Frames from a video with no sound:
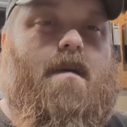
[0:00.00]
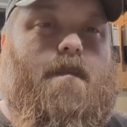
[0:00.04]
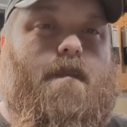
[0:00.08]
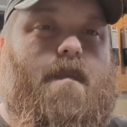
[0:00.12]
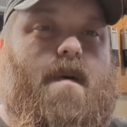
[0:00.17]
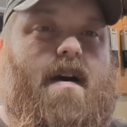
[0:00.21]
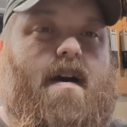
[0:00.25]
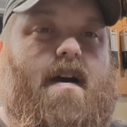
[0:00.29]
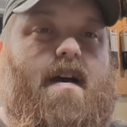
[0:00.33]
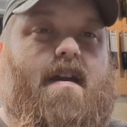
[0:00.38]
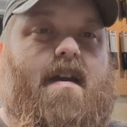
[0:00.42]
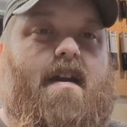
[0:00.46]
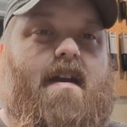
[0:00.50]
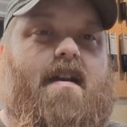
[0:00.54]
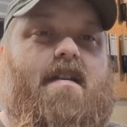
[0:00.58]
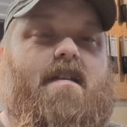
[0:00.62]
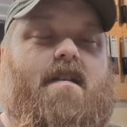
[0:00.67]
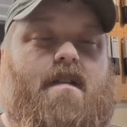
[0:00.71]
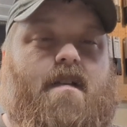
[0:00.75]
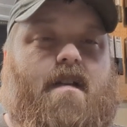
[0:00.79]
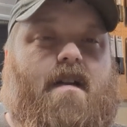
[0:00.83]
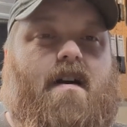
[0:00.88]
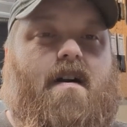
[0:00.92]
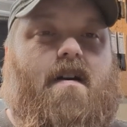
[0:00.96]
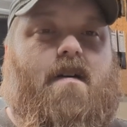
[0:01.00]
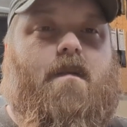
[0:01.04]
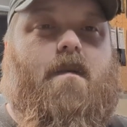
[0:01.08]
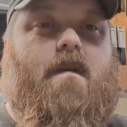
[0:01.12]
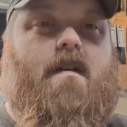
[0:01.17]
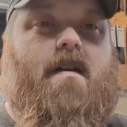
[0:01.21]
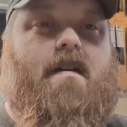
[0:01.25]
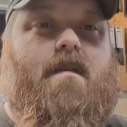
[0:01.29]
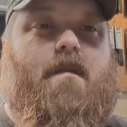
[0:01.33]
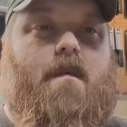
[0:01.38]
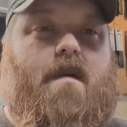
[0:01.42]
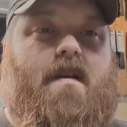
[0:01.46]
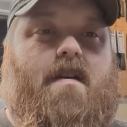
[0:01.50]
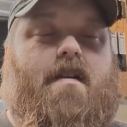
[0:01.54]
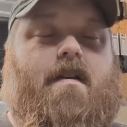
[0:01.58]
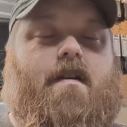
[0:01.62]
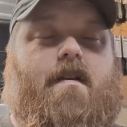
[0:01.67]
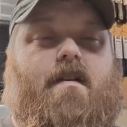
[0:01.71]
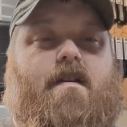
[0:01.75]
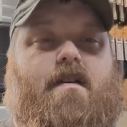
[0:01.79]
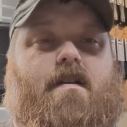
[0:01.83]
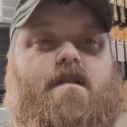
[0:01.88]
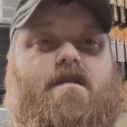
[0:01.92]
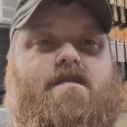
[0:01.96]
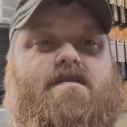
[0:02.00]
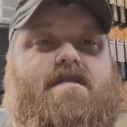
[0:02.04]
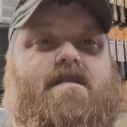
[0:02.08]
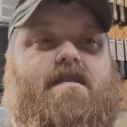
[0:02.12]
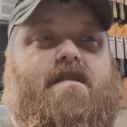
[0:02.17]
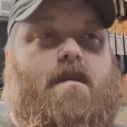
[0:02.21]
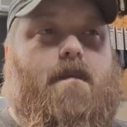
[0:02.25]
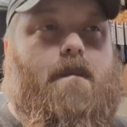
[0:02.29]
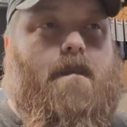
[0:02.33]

But in the long run, when you're using